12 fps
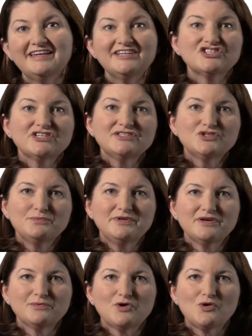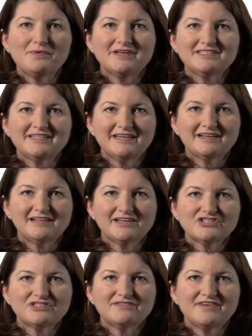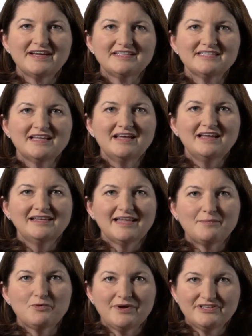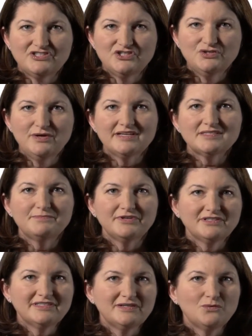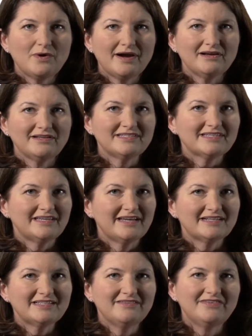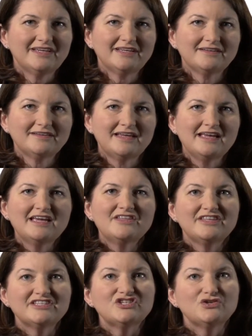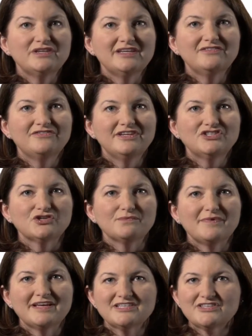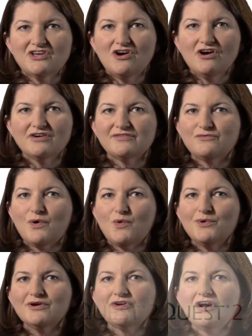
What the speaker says: addition to being a robust data collection device, LabQuest 2 has built-in wireless connectivity. This unique feature makes it the heart of what we're